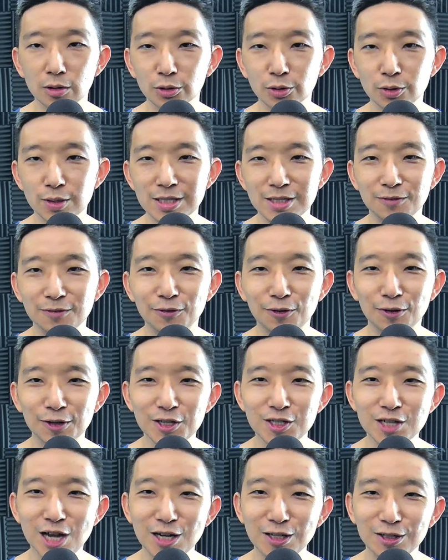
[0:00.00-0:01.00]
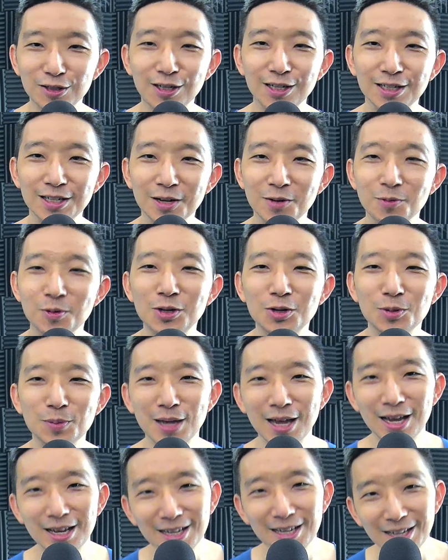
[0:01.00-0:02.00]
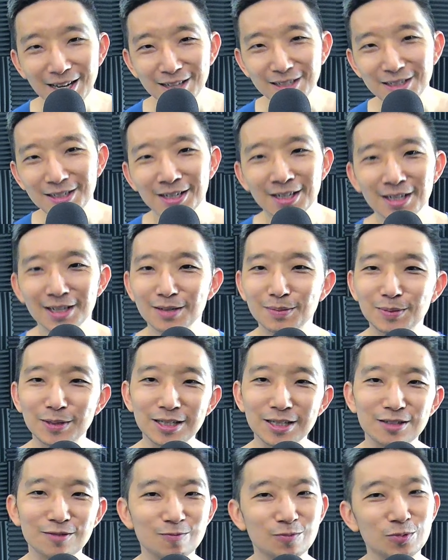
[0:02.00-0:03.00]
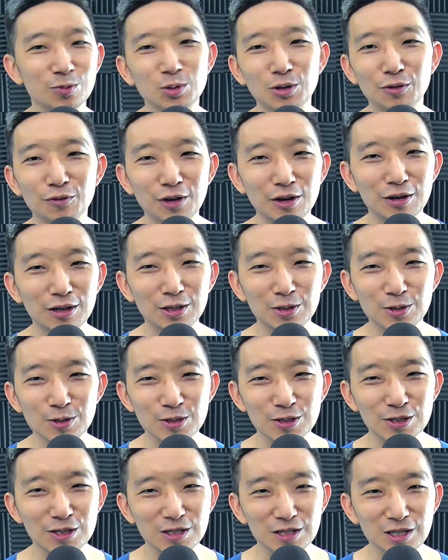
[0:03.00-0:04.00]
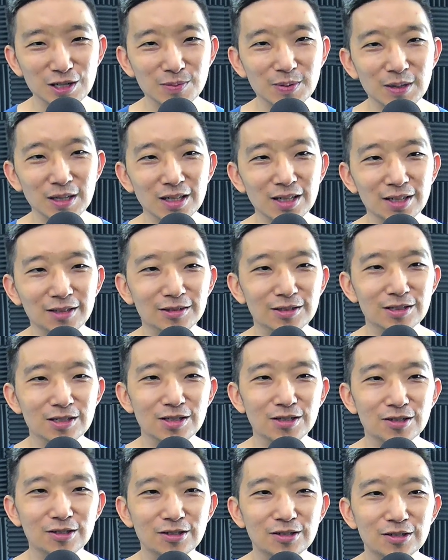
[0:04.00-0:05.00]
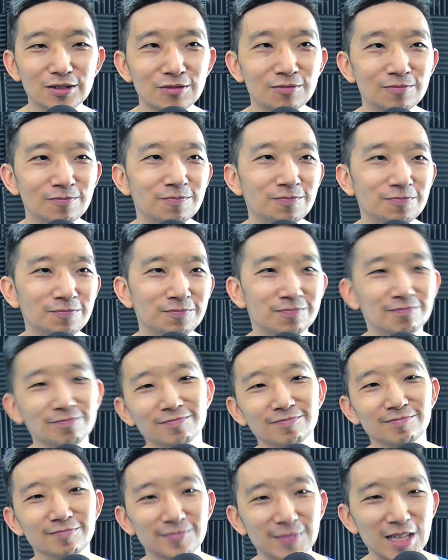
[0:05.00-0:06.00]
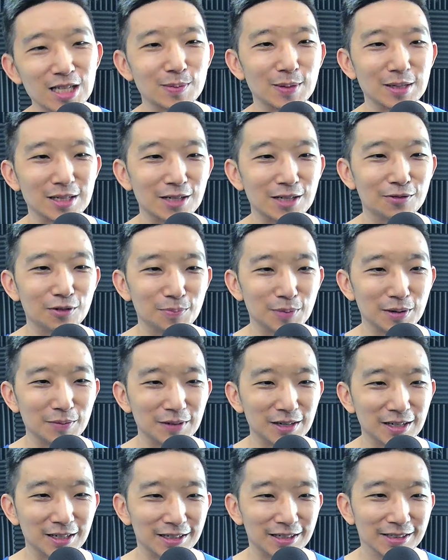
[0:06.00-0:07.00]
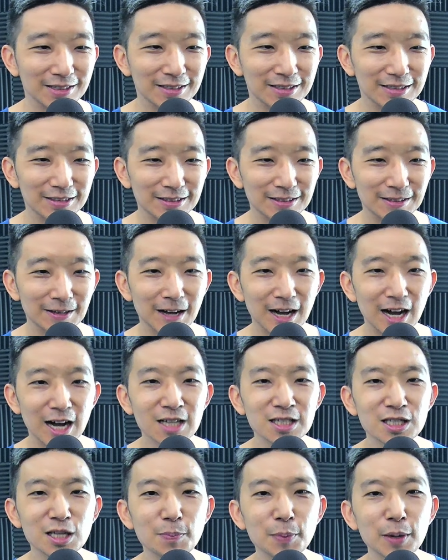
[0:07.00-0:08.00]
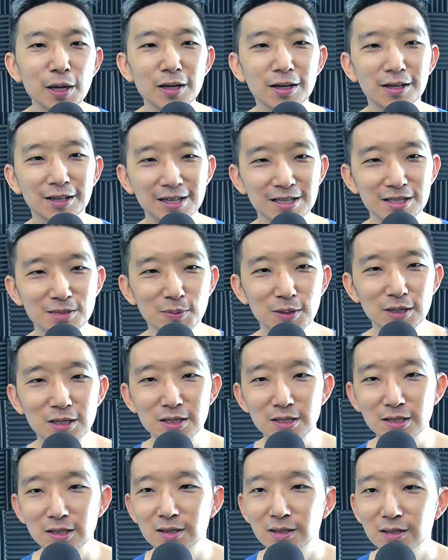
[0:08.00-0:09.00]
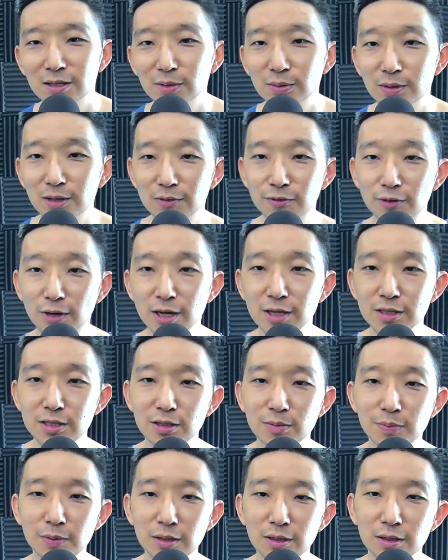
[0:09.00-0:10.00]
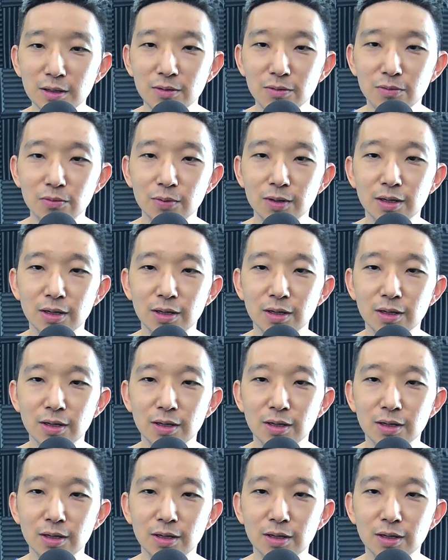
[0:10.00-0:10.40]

Although it's a falling channel, right? And we could be heading higher, but we're very close to the skinny pink line. So that's my take for Pepe. ICP against BTC. Here we are for ICP.